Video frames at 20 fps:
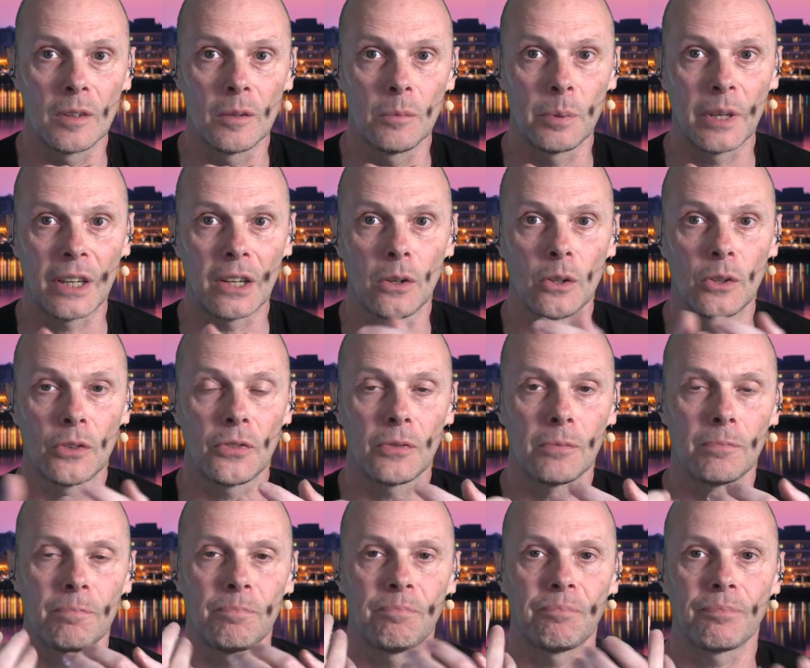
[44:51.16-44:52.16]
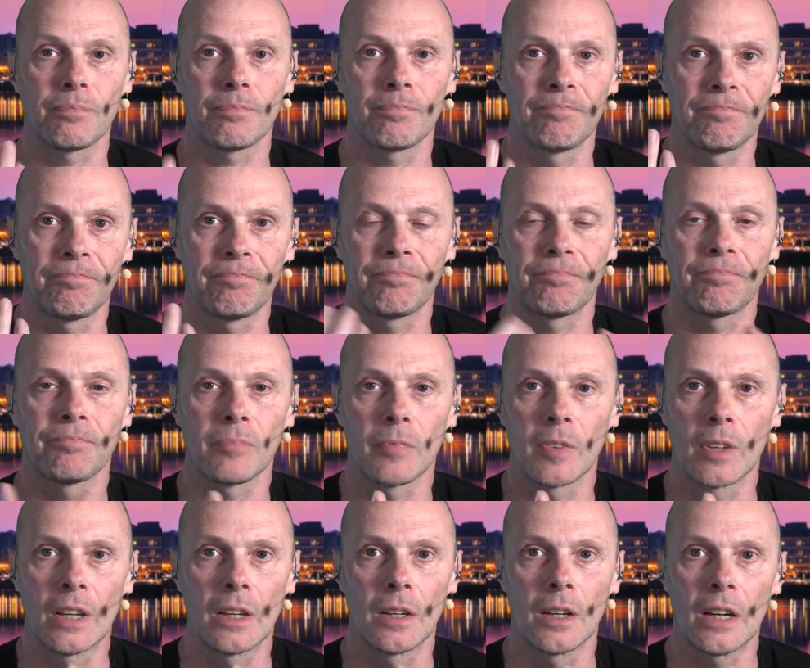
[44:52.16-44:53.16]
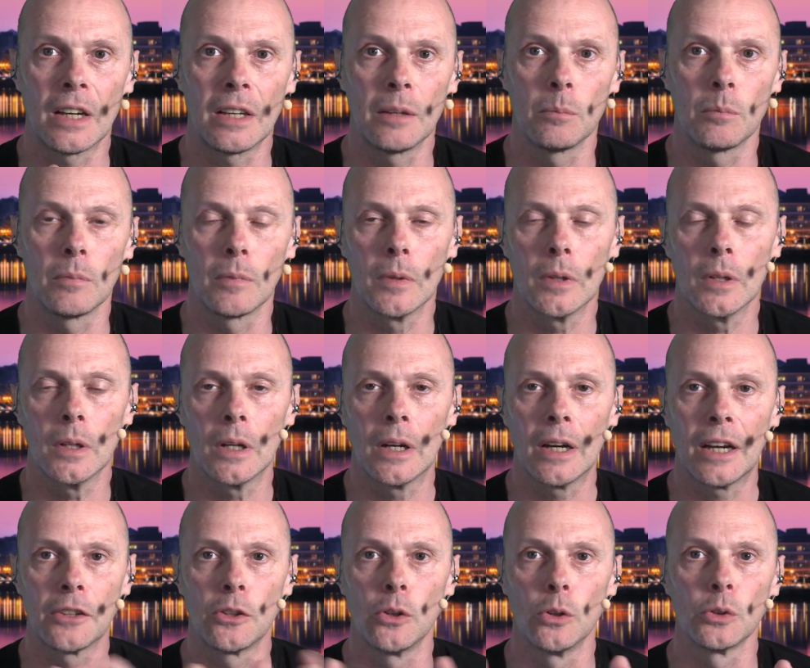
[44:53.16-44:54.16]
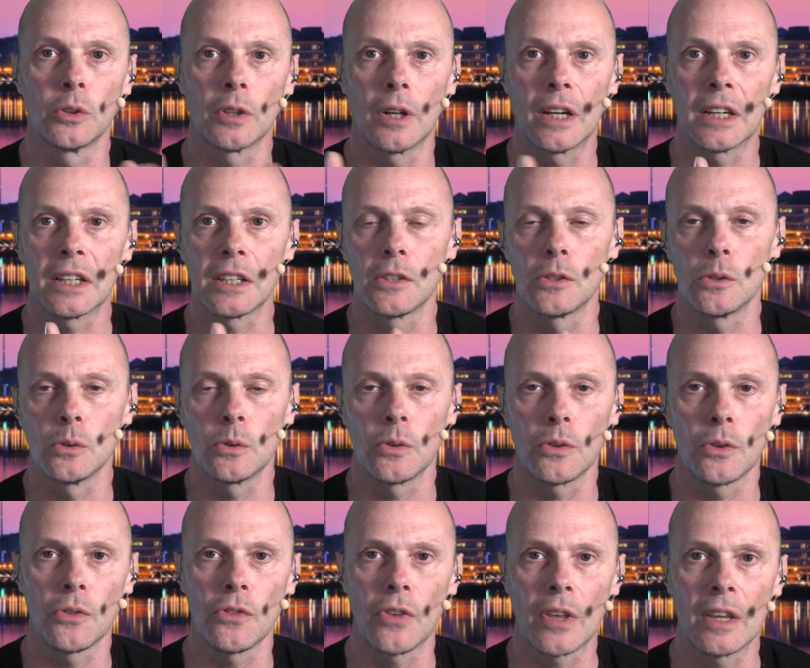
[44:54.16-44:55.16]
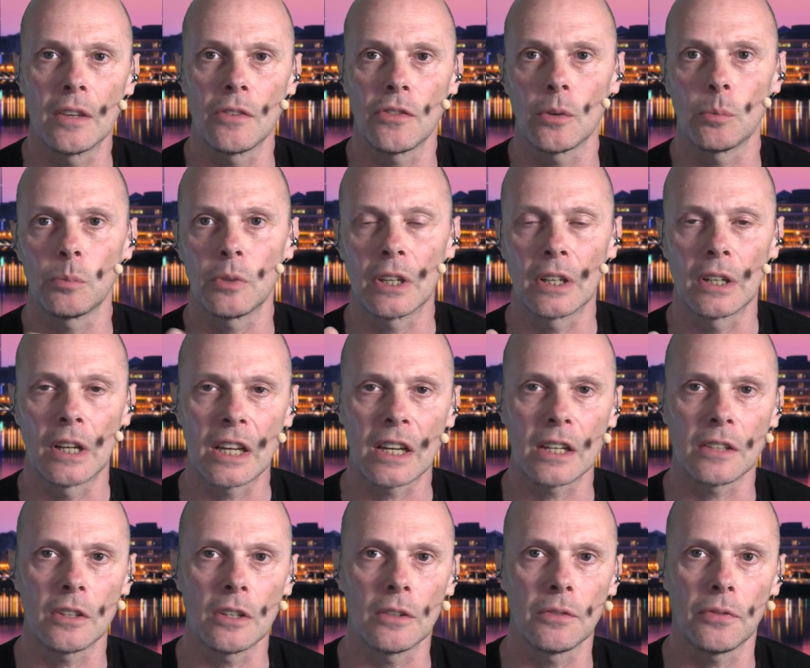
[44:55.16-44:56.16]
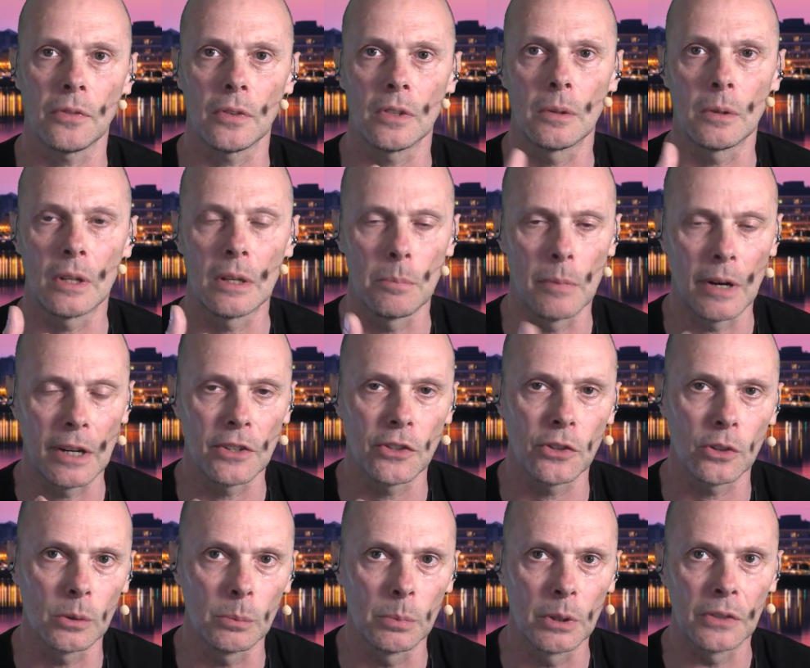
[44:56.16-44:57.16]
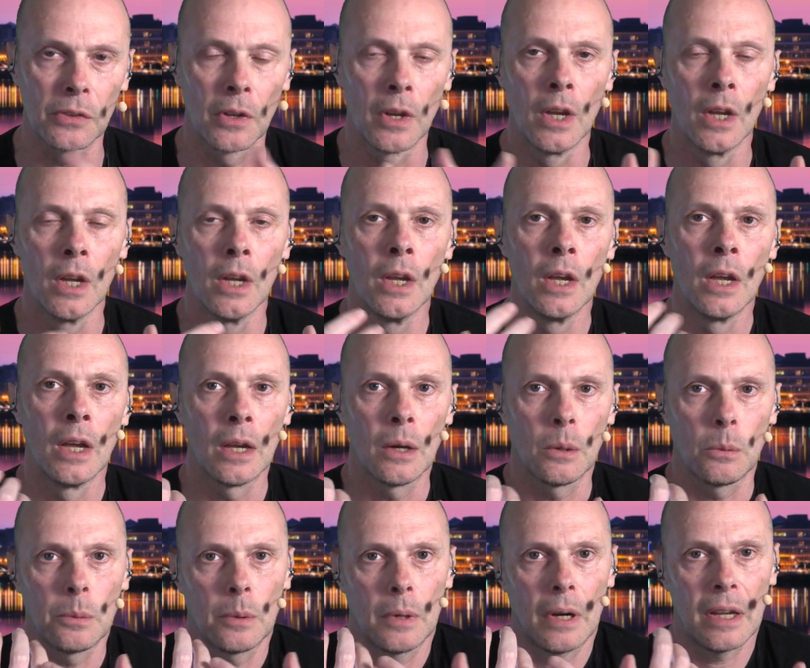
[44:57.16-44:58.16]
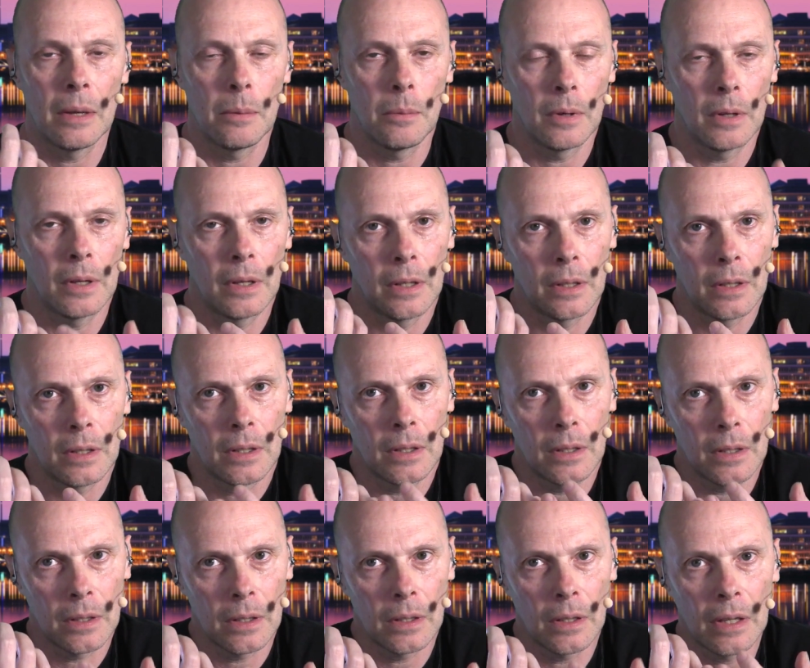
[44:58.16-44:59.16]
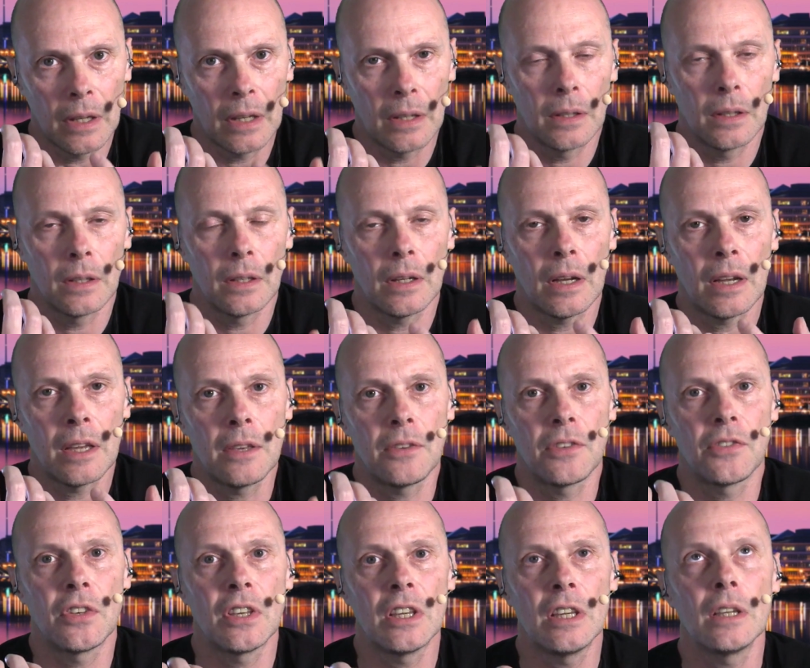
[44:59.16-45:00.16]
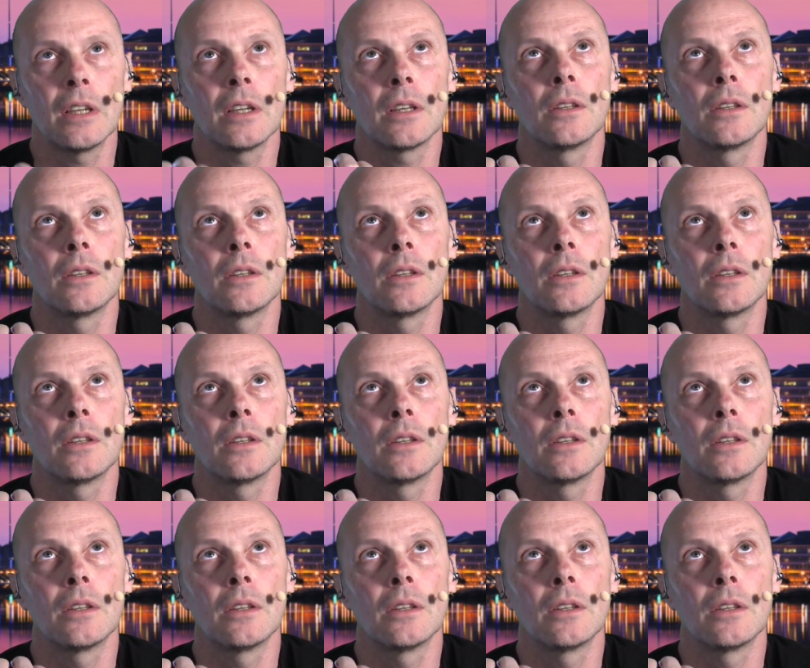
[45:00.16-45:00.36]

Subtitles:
because yeah, I don't like to say something negative in my show, but I I see